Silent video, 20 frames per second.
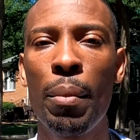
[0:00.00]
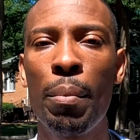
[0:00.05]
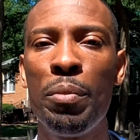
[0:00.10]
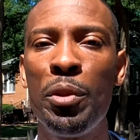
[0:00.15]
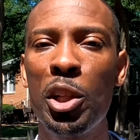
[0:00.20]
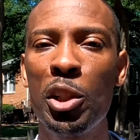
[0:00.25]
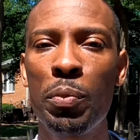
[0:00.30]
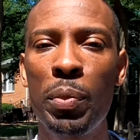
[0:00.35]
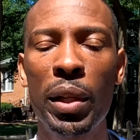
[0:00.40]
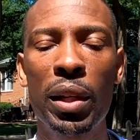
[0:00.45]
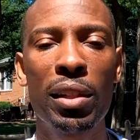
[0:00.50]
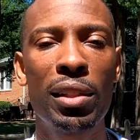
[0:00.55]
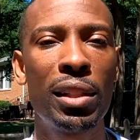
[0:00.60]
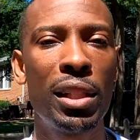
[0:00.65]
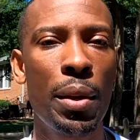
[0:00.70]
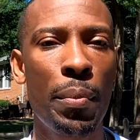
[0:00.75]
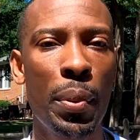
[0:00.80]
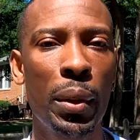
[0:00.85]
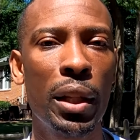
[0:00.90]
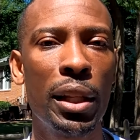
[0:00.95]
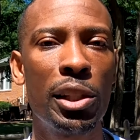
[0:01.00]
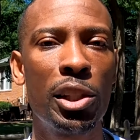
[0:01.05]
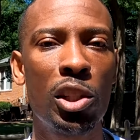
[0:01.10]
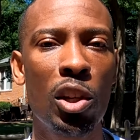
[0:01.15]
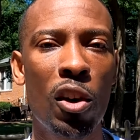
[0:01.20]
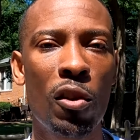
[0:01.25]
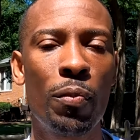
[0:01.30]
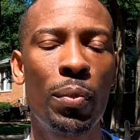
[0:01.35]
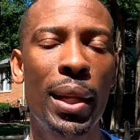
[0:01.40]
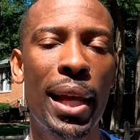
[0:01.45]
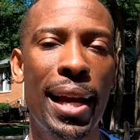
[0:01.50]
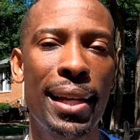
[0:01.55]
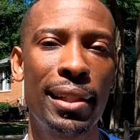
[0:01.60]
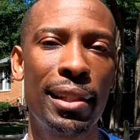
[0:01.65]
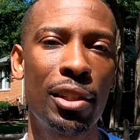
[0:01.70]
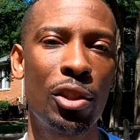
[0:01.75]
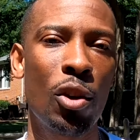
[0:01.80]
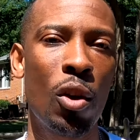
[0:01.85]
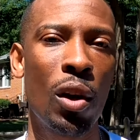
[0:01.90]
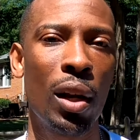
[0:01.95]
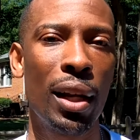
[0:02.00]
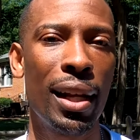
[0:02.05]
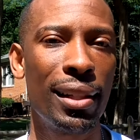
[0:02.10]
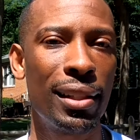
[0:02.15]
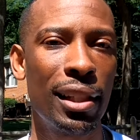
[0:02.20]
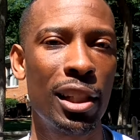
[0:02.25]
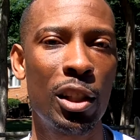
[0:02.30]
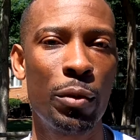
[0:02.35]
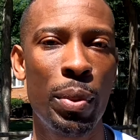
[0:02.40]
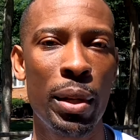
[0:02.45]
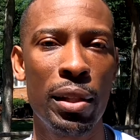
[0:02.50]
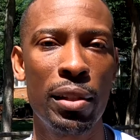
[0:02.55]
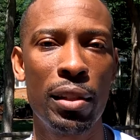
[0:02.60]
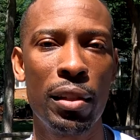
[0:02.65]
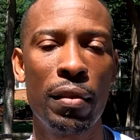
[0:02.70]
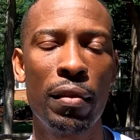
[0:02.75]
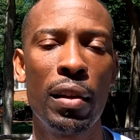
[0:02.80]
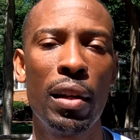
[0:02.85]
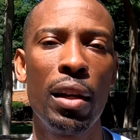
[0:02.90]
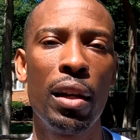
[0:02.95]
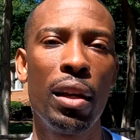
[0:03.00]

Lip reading: just because typically soft plastics are less expensive